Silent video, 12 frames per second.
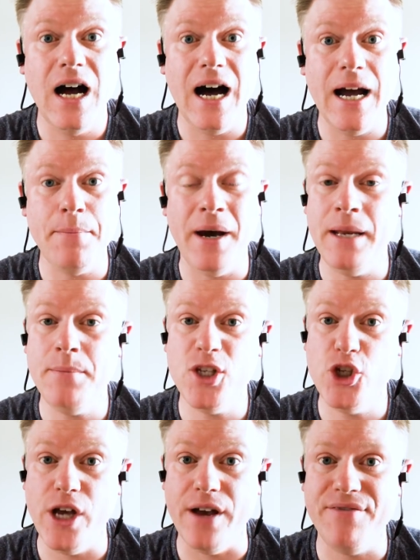Hi, my name
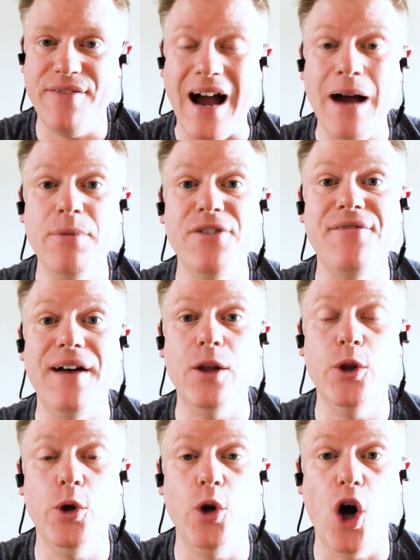is Jeff. I'm the
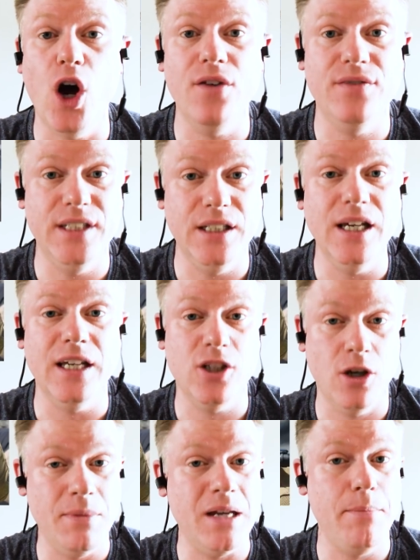founder of the
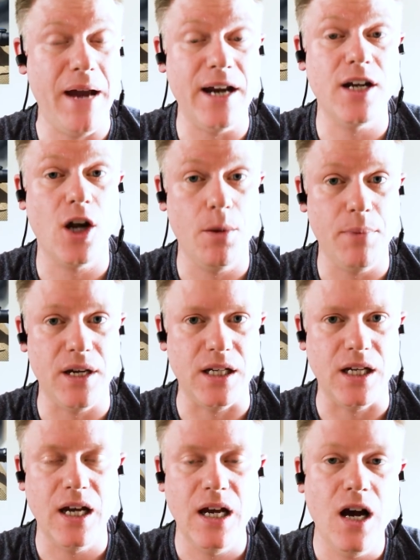Atomic Bear Company.